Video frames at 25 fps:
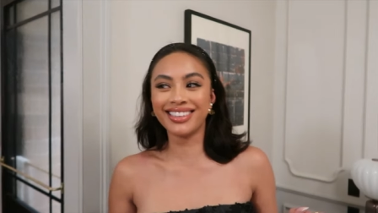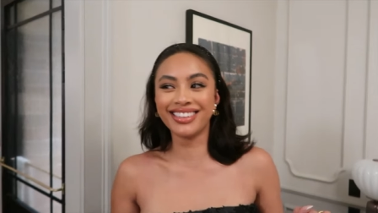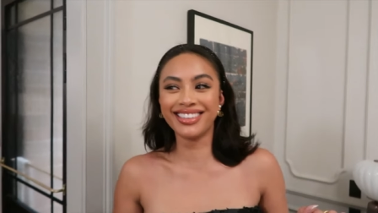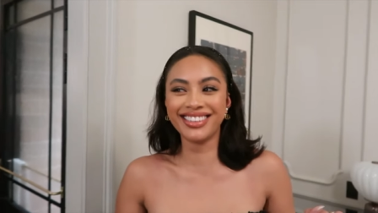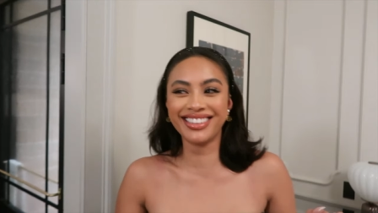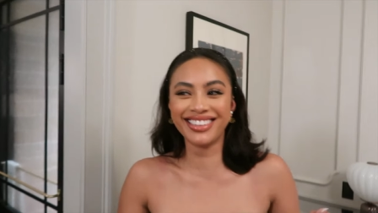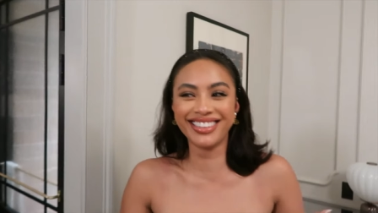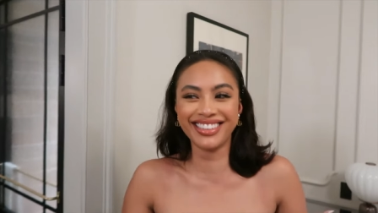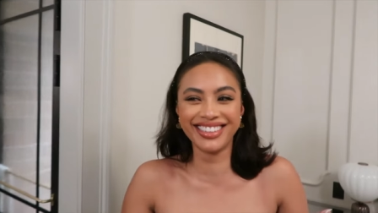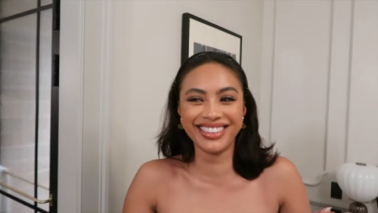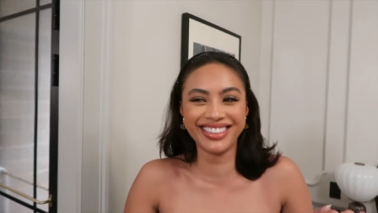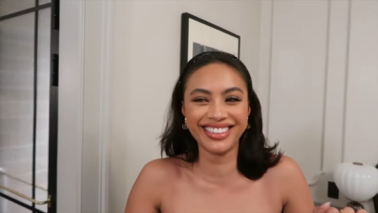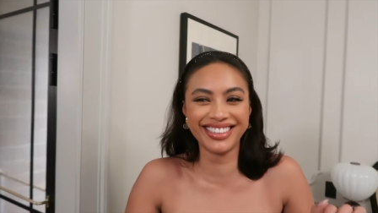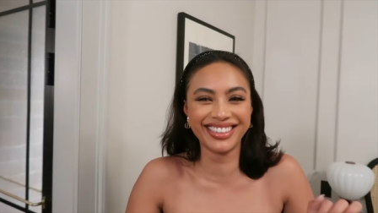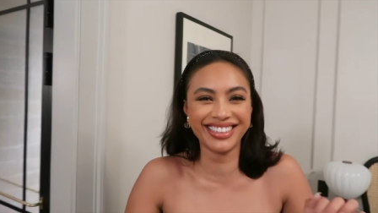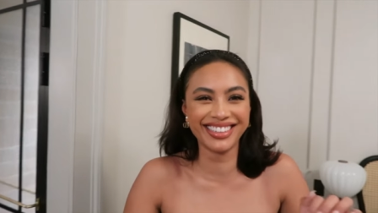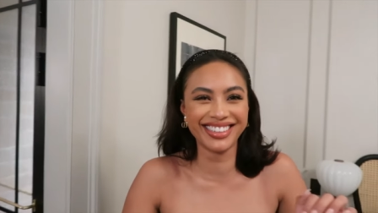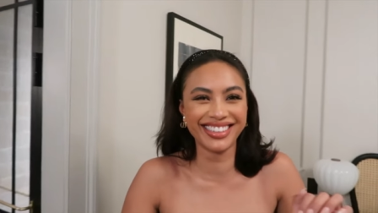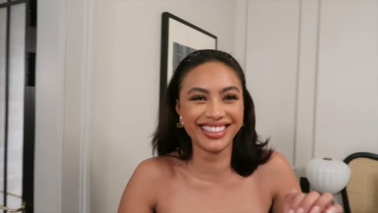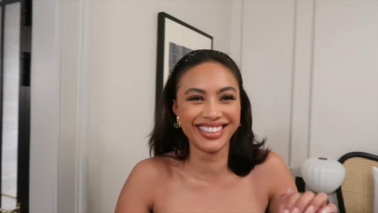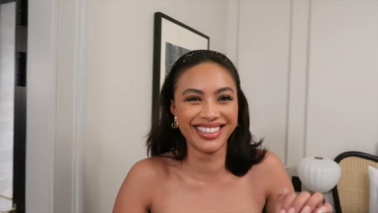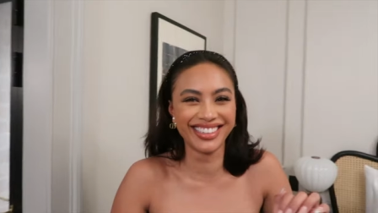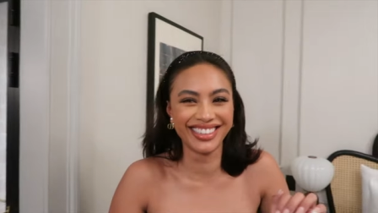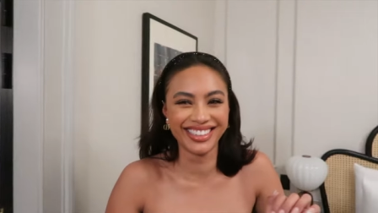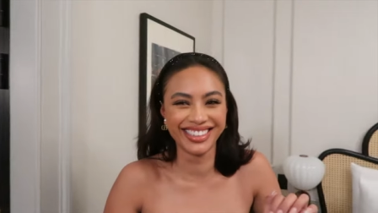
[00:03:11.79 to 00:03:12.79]

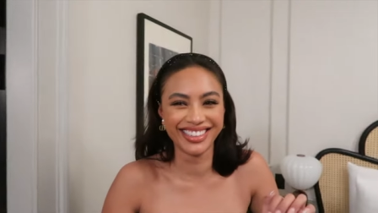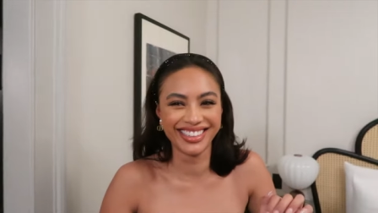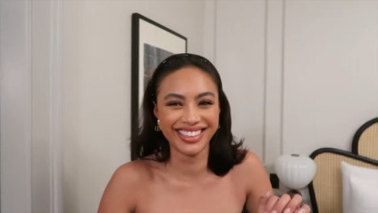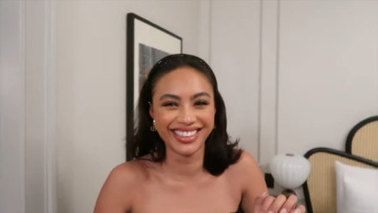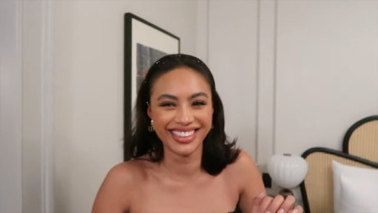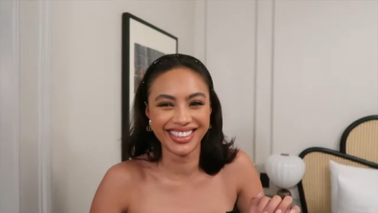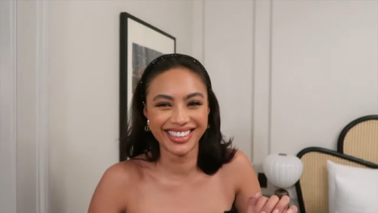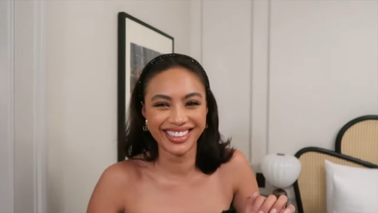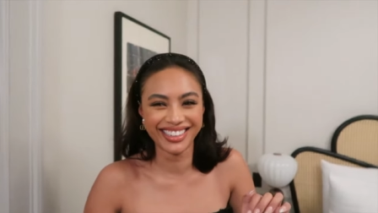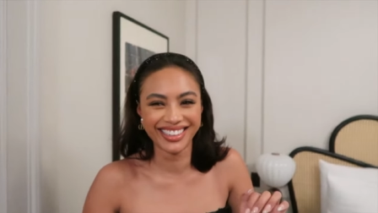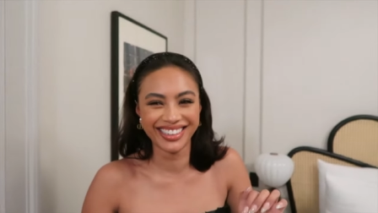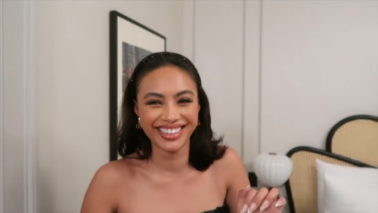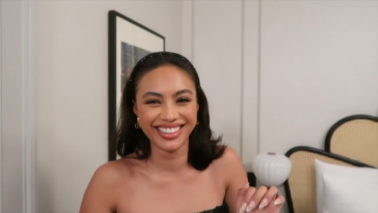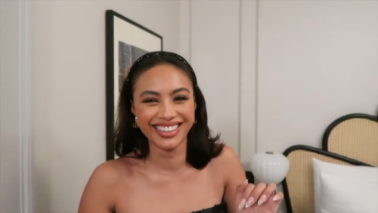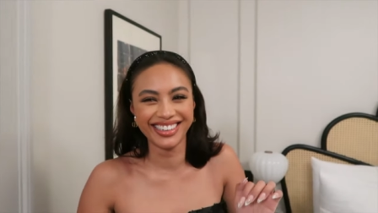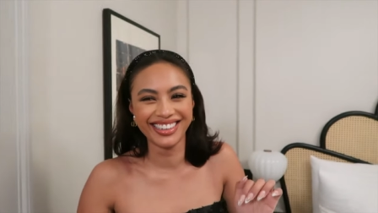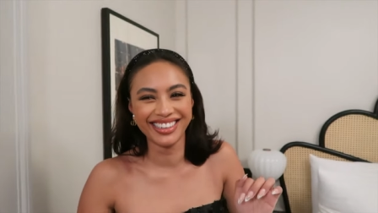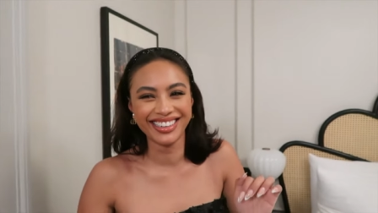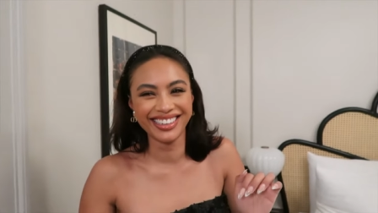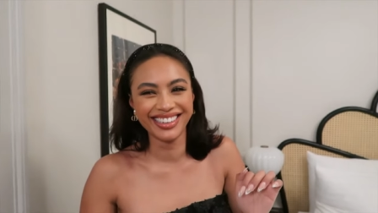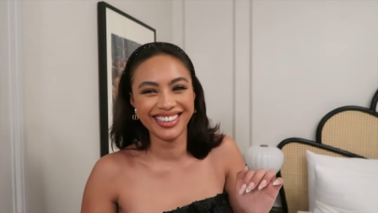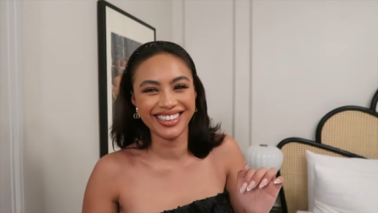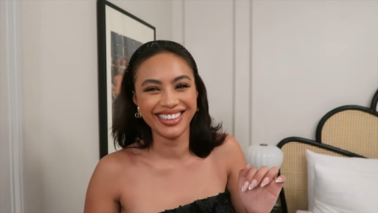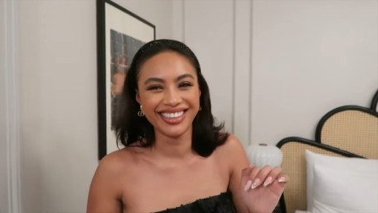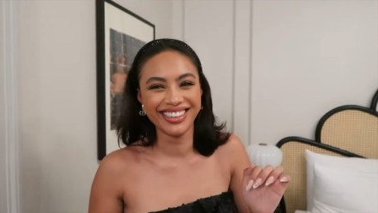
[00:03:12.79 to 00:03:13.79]
accessorized it with this little
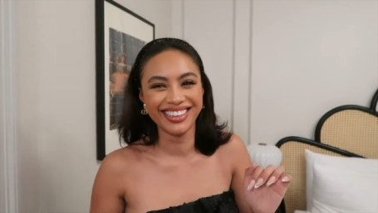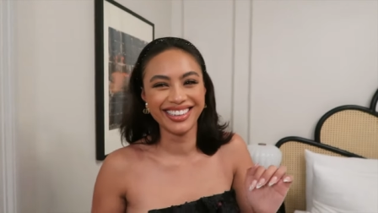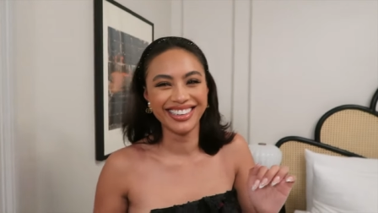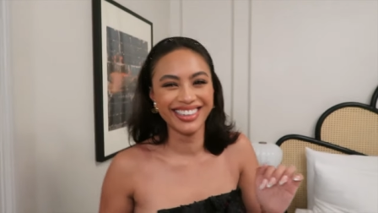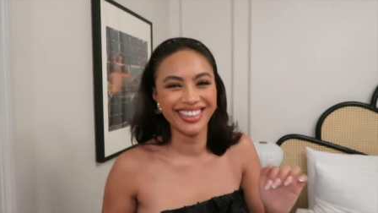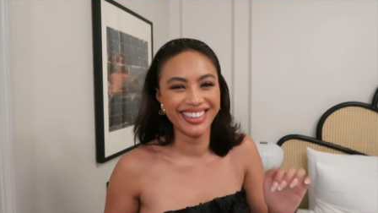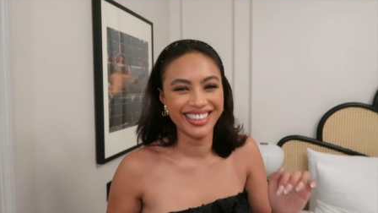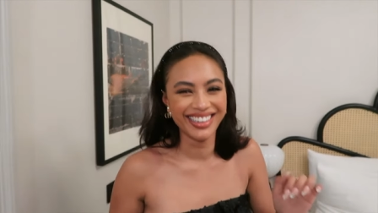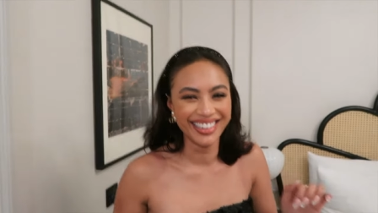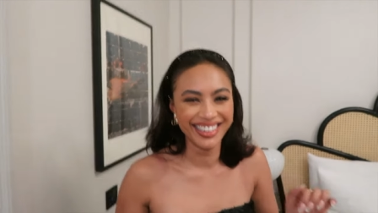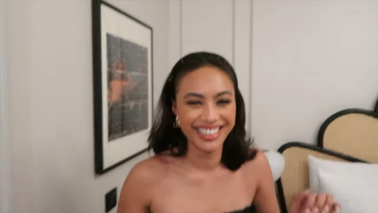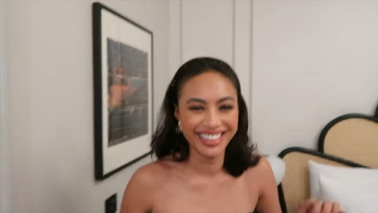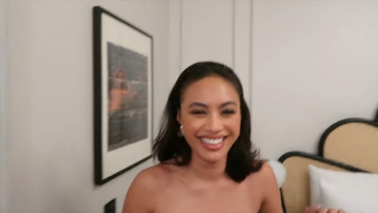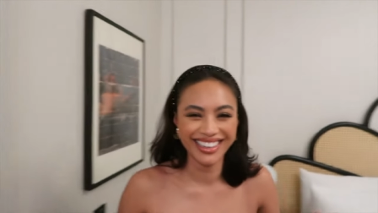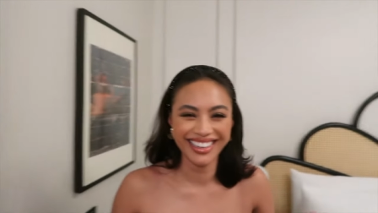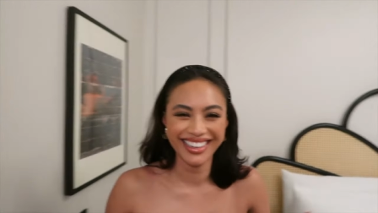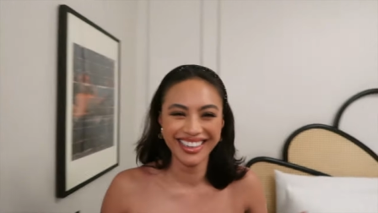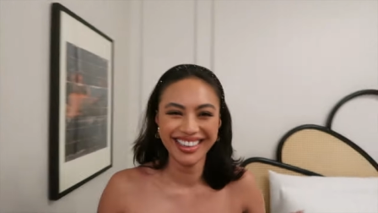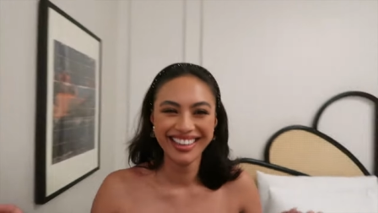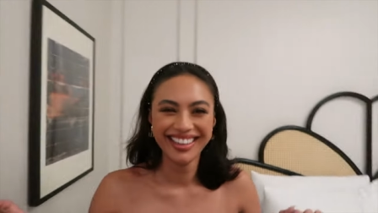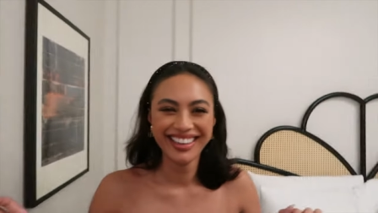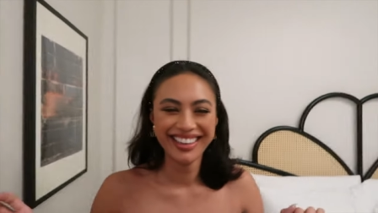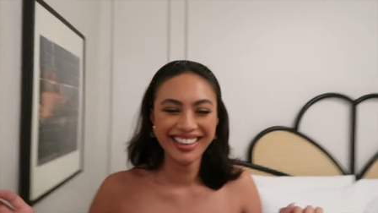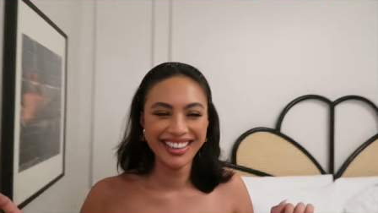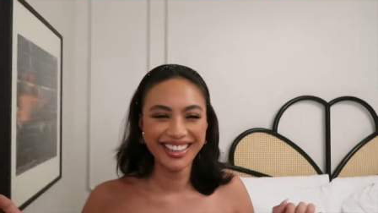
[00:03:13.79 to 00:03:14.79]
headband to make it a
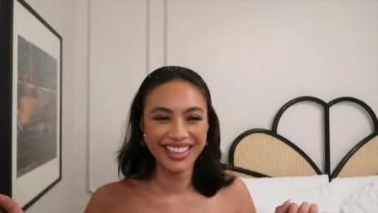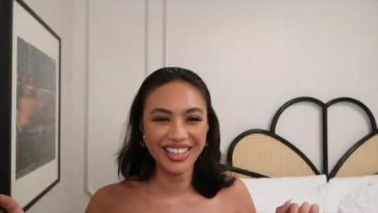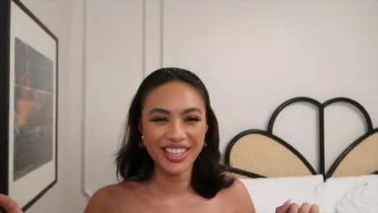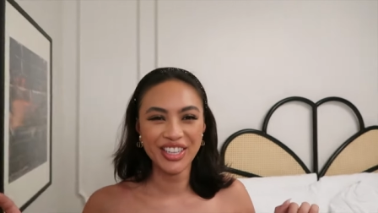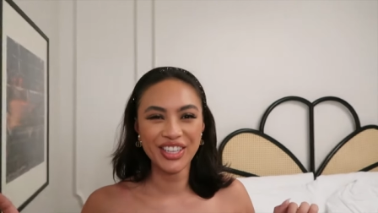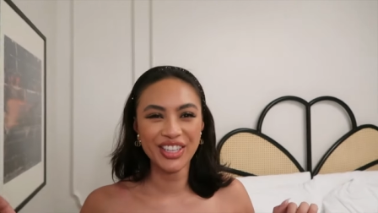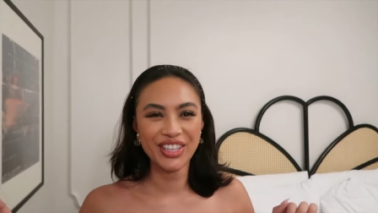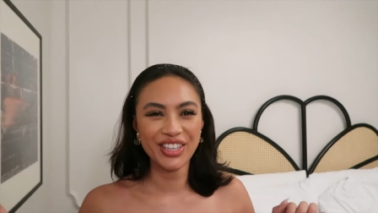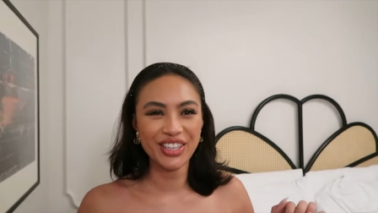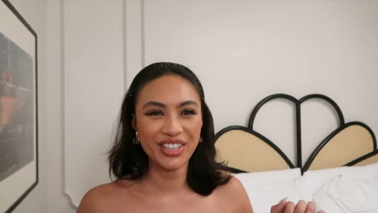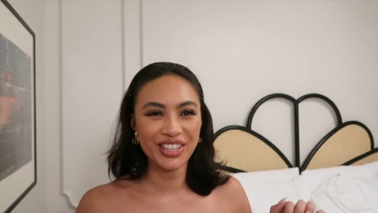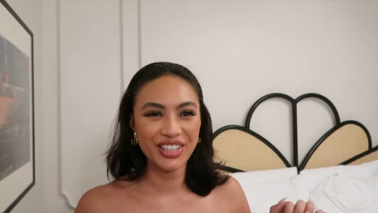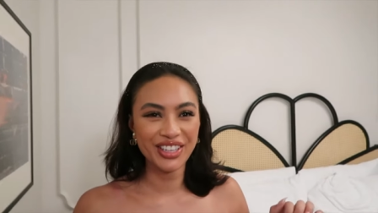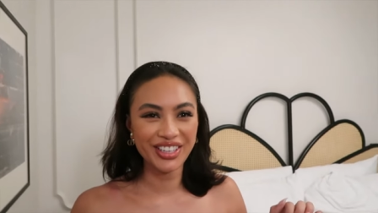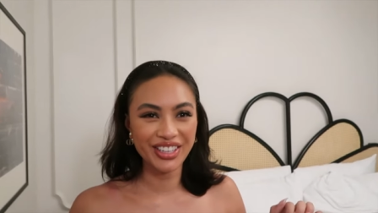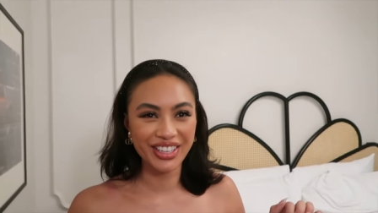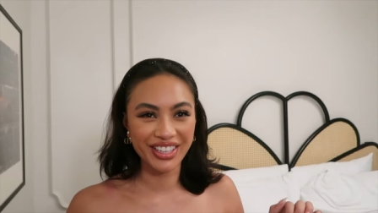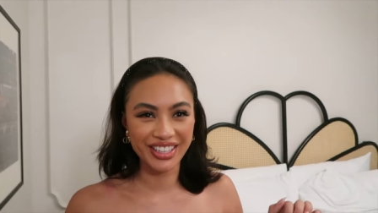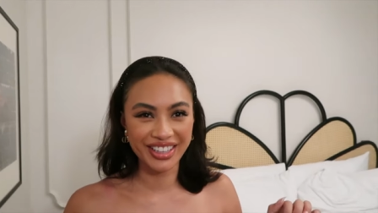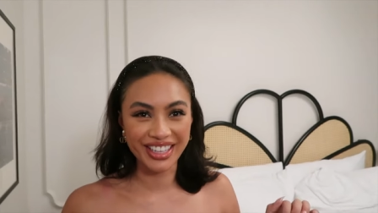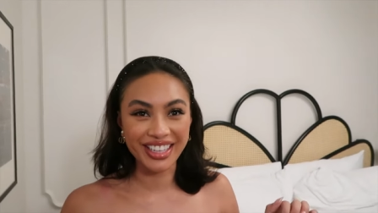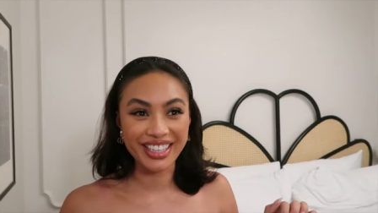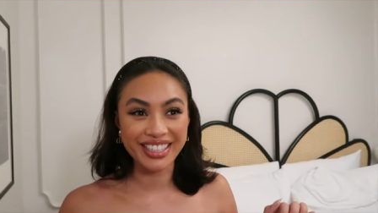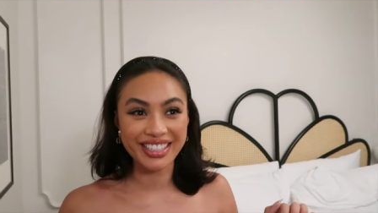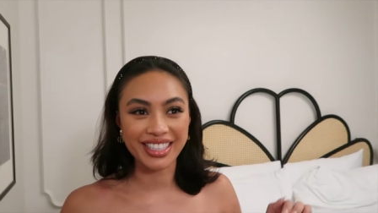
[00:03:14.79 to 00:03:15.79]
little different from the
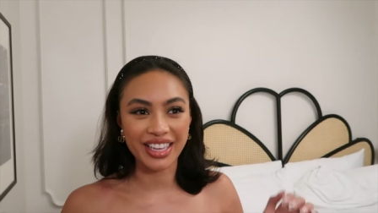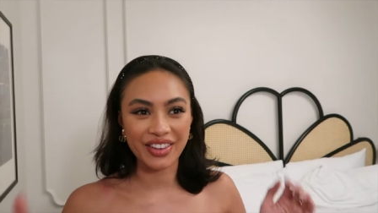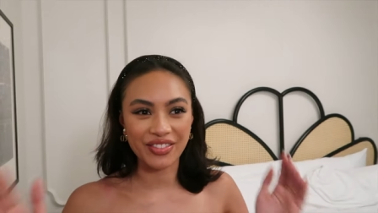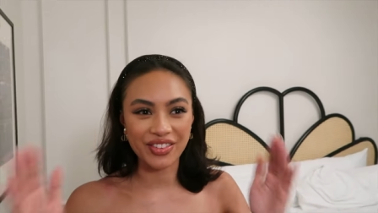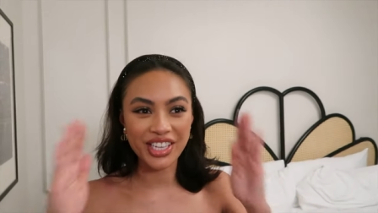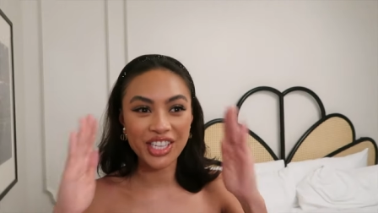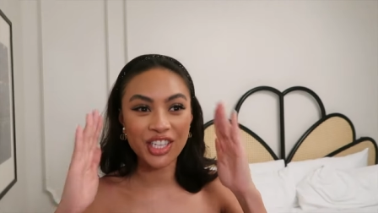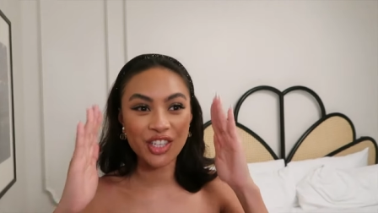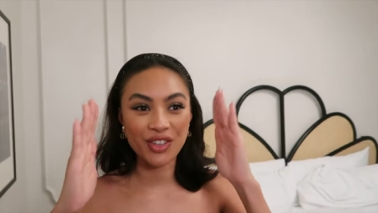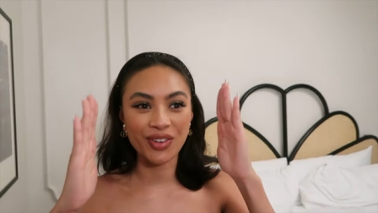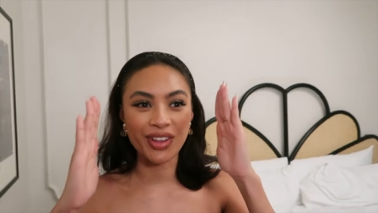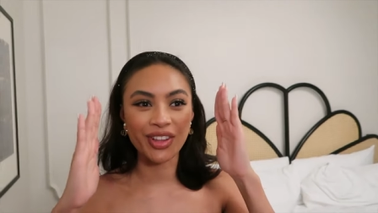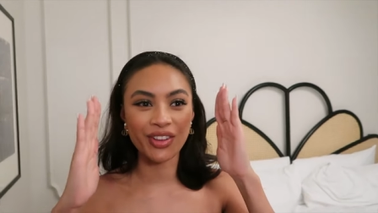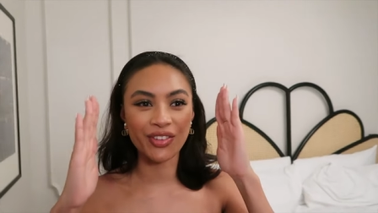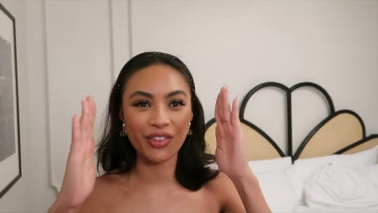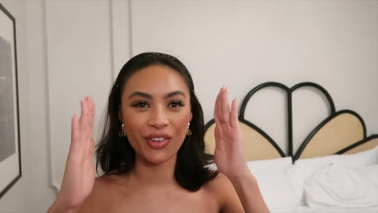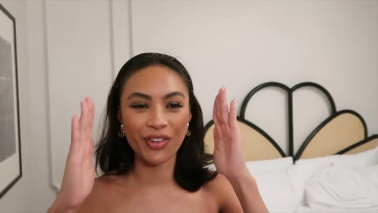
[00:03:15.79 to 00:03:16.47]
first look pic. We